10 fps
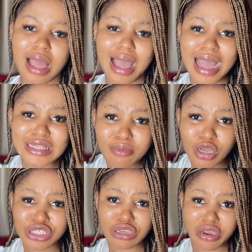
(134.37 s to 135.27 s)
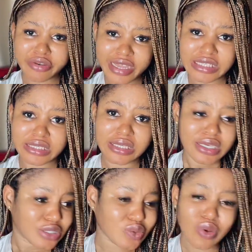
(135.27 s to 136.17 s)
Add the moisture already.
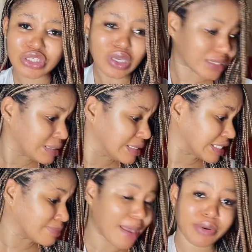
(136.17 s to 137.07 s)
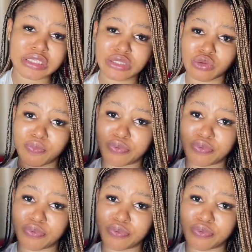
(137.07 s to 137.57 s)
So it's just, this is my body soap,